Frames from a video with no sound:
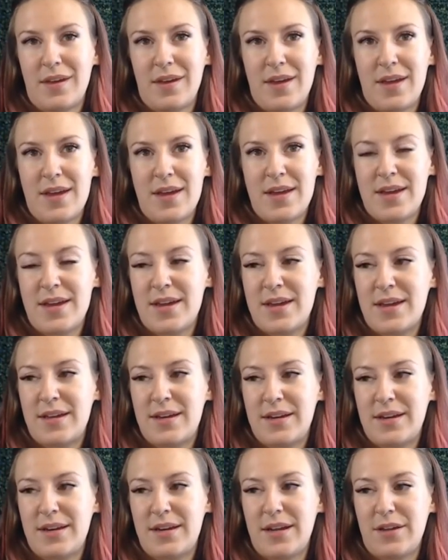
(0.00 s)

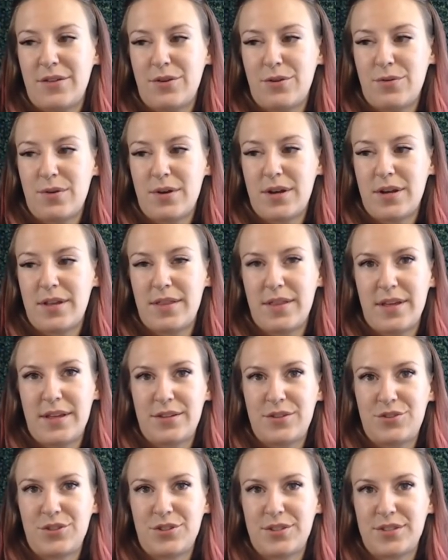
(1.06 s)
And another one
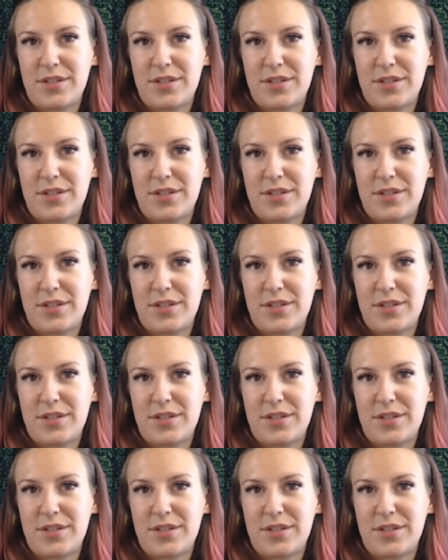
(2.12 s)
that's just